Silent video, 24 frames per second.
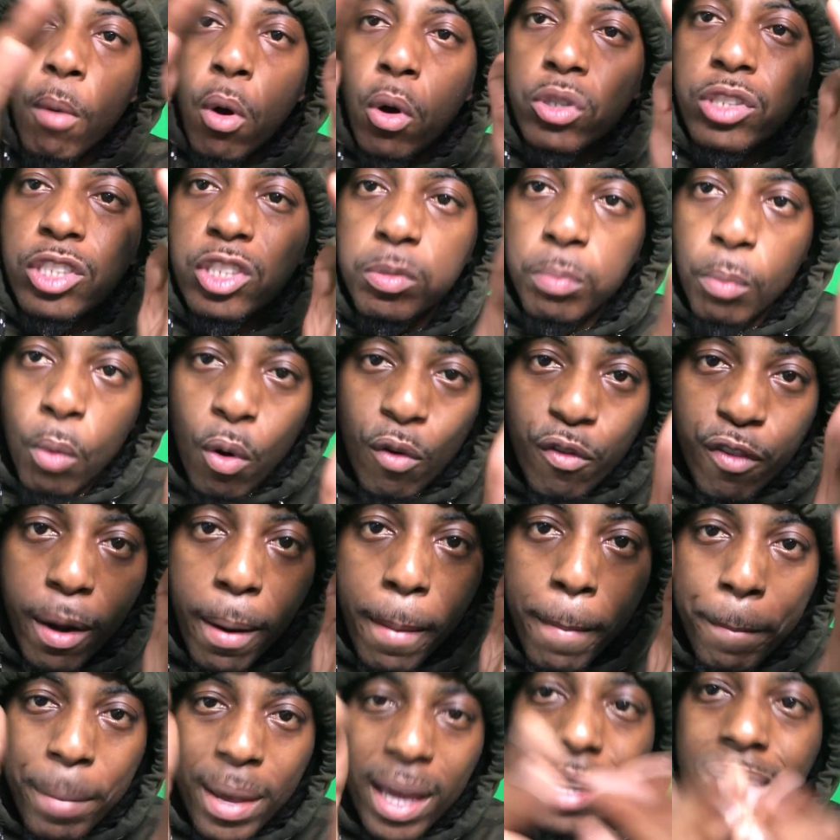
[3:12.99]
more smoother
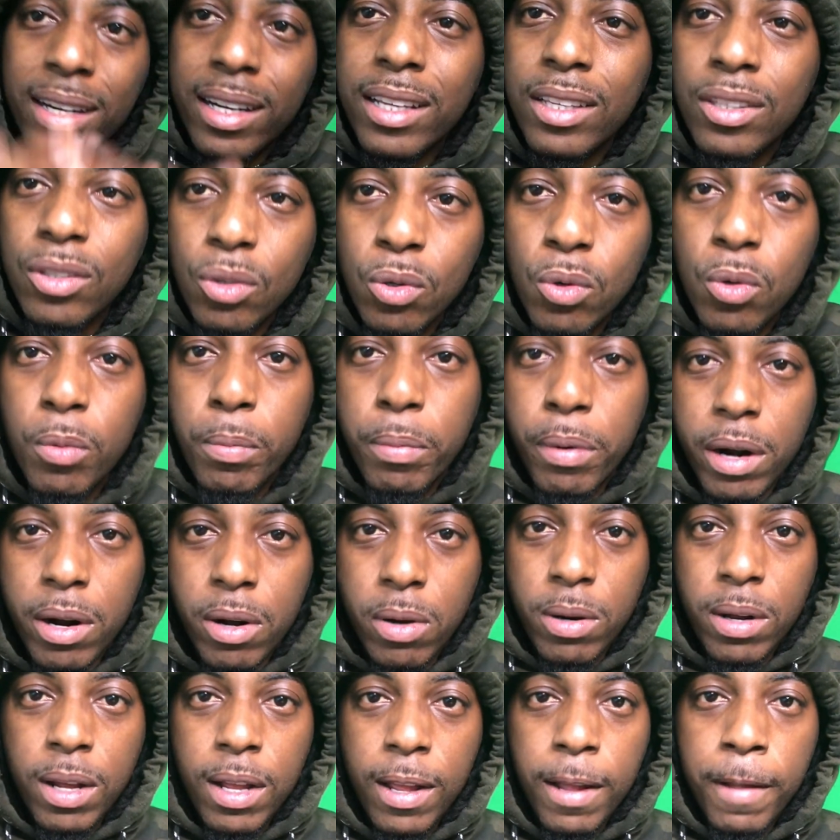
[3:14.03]
and better than you,
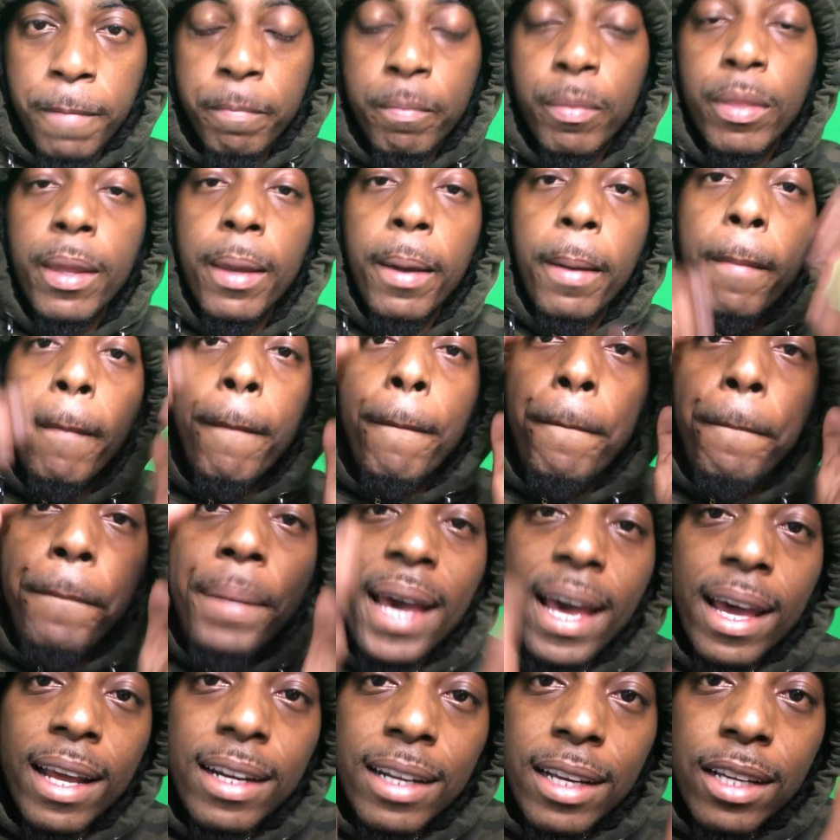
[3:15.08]
bro.
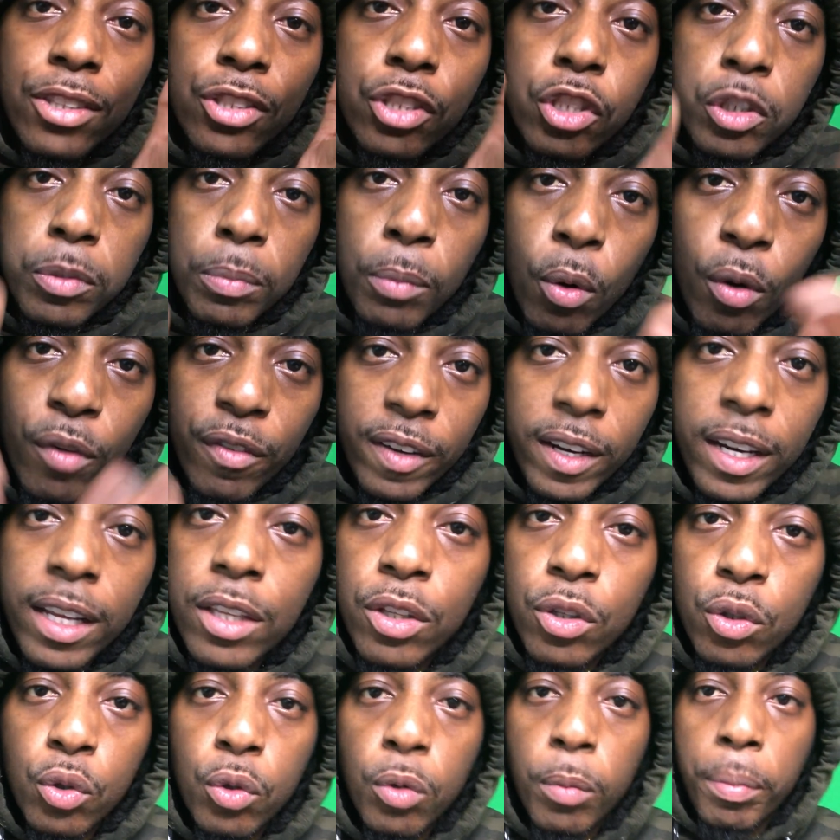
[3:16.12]
Better and smoother
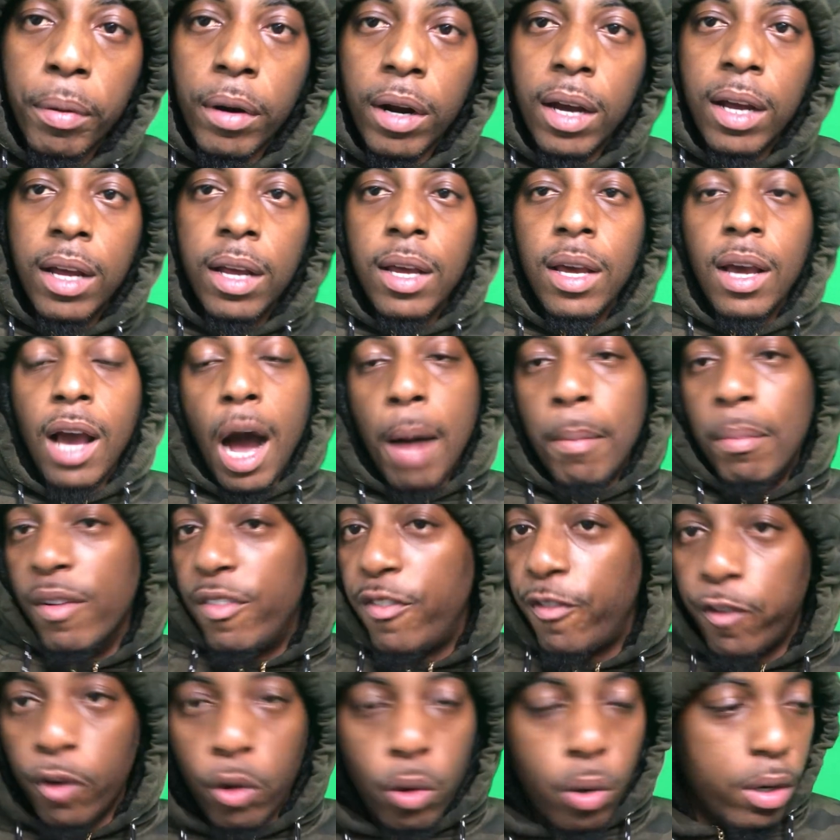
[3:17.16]
than you, bruh. I'm a
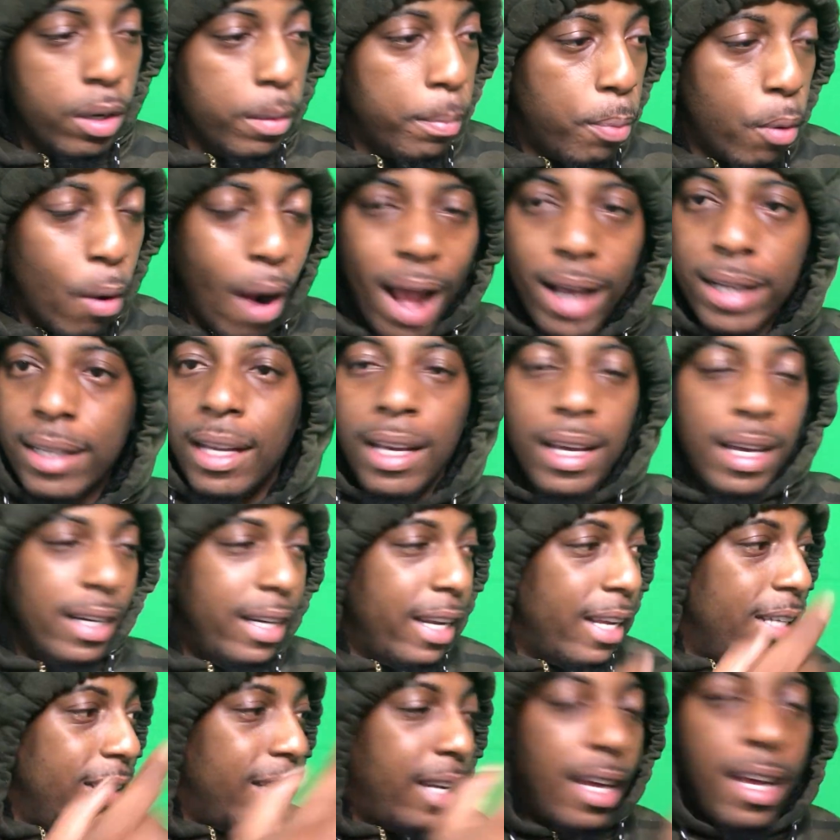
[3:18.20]
Florida boy. I can
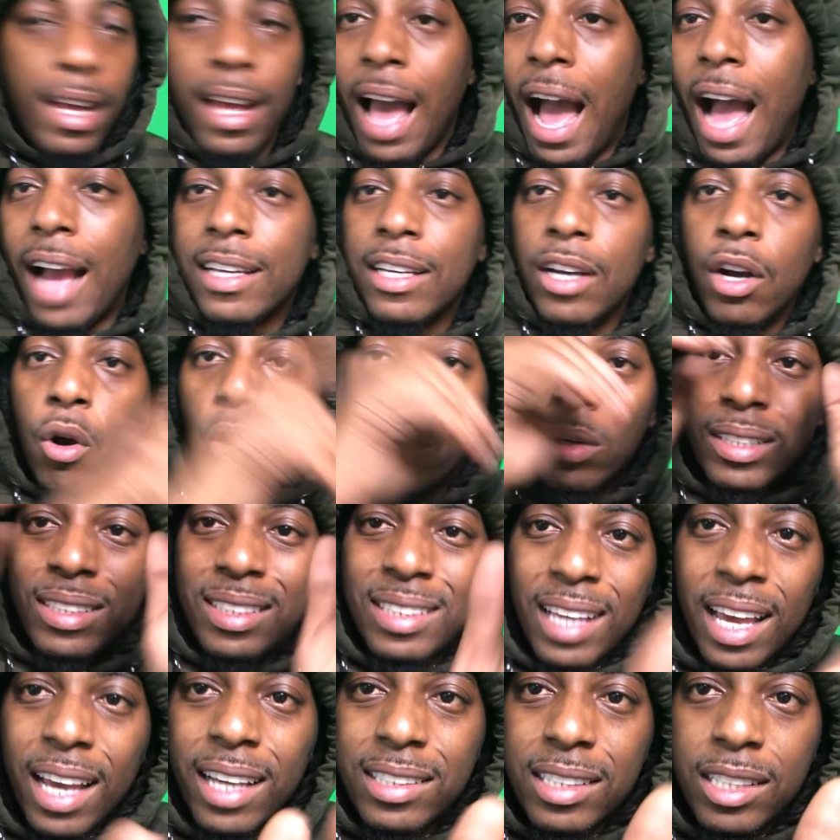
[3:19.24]
that, that, I can go to
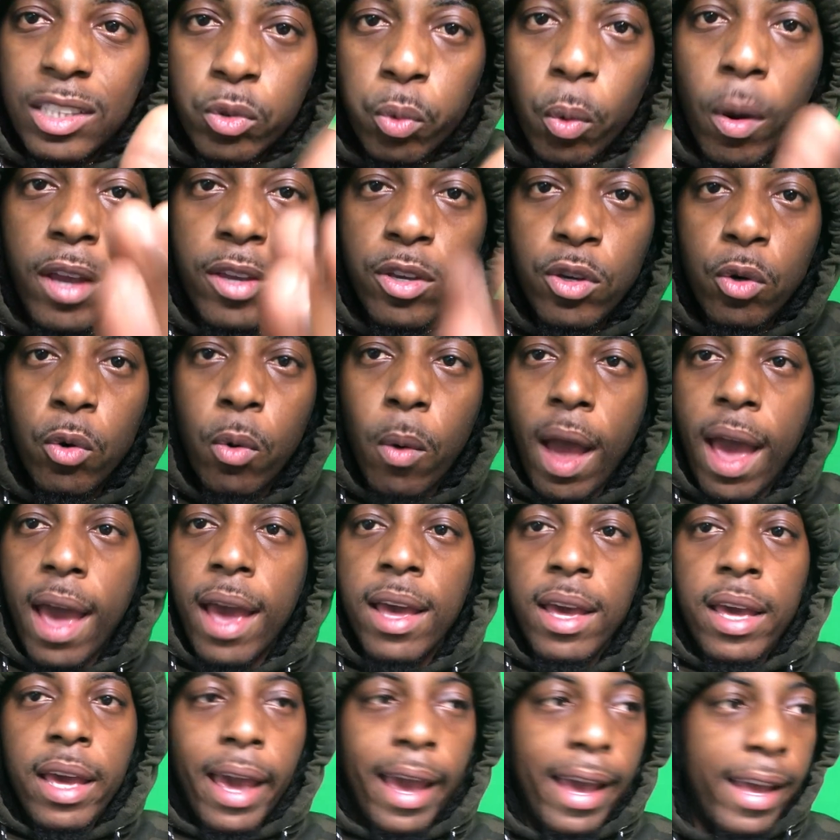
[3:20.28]
Texas where you
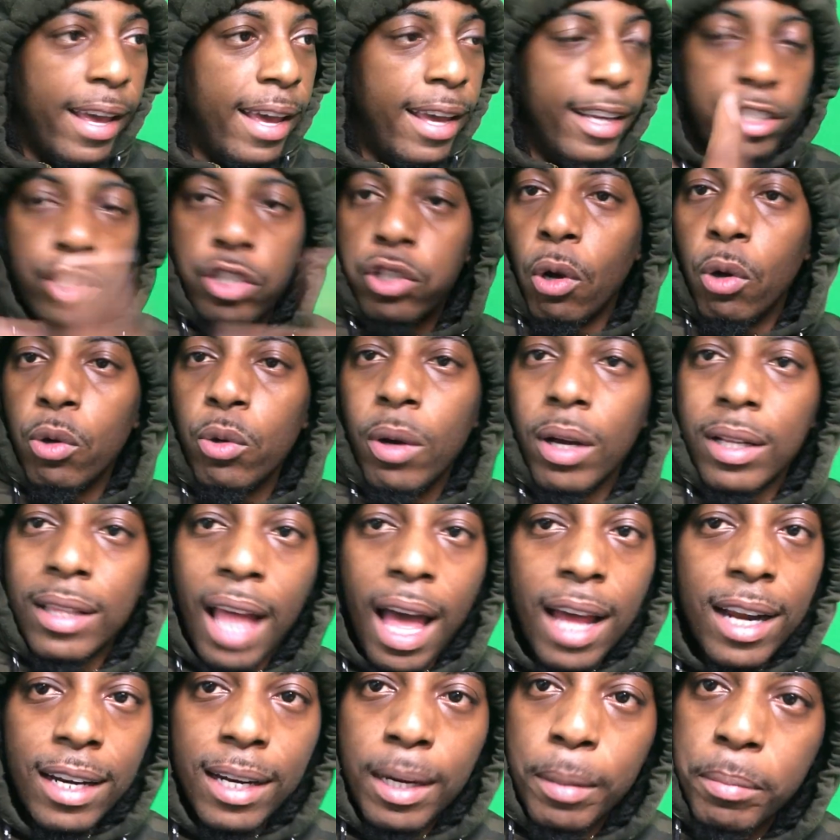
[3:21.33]
at and, and show you a
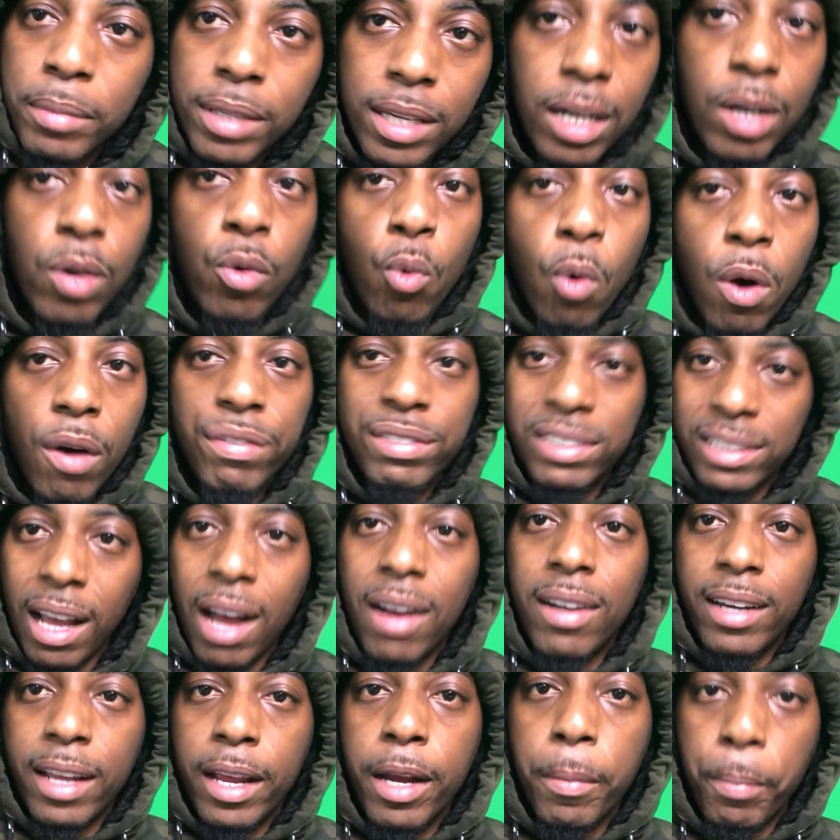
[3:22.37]
lot of them young wolves
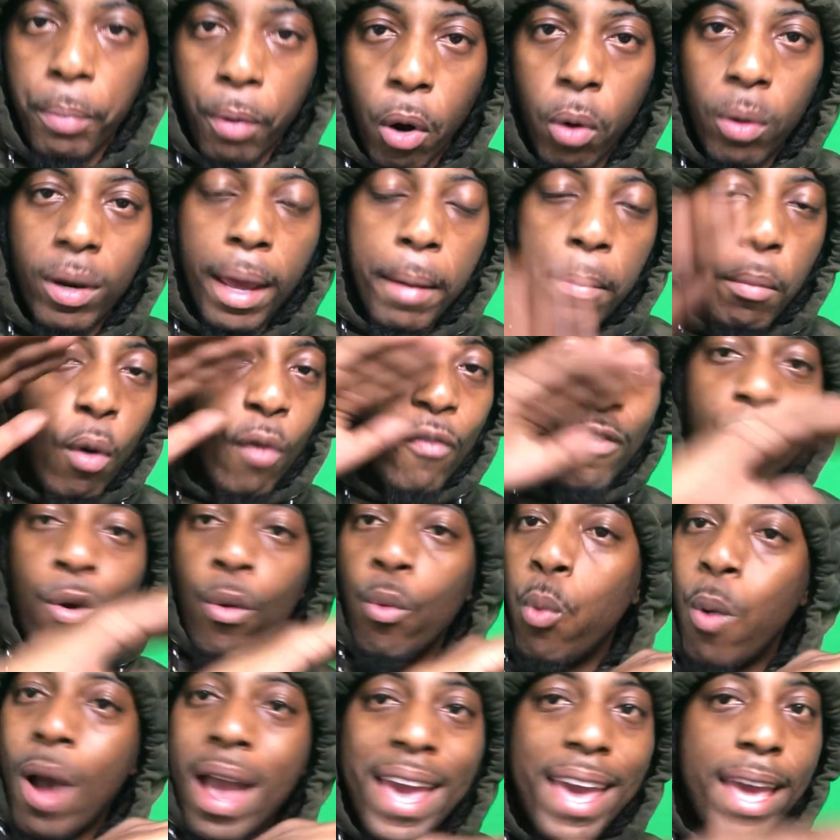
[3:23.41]
out there, bro. They
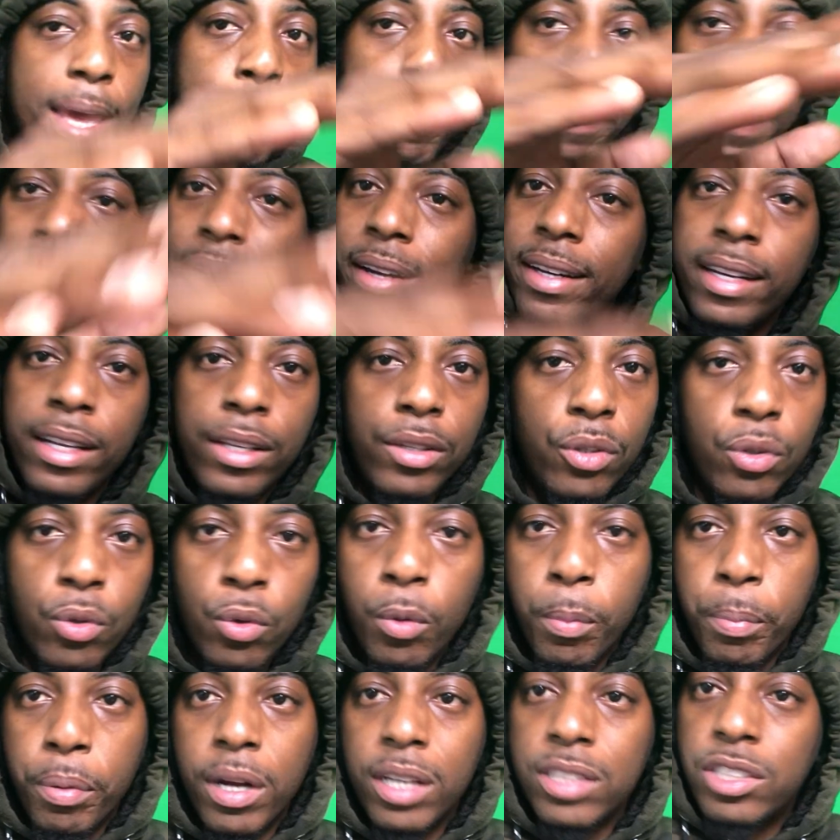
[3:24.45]
moving way better than
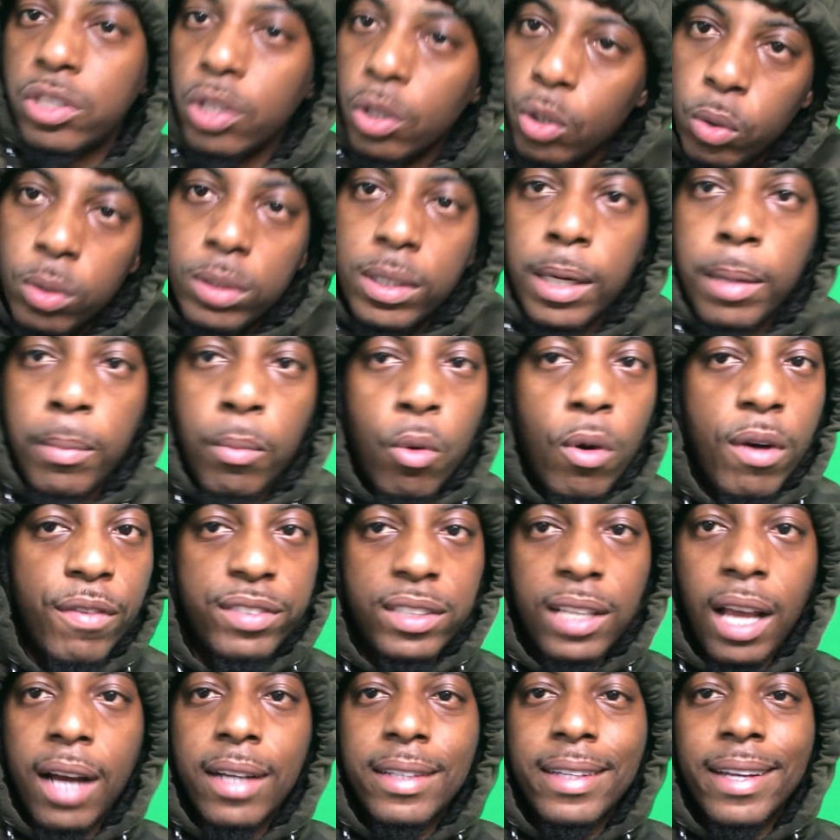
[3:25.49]
you, bruh. Salute to them
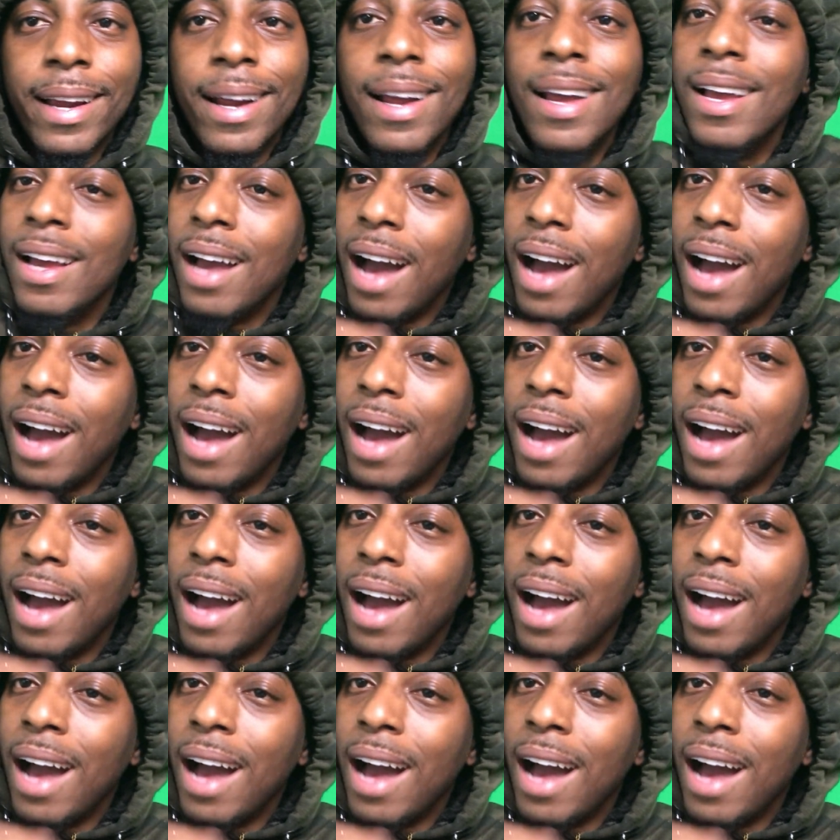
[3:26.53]
wolves out there.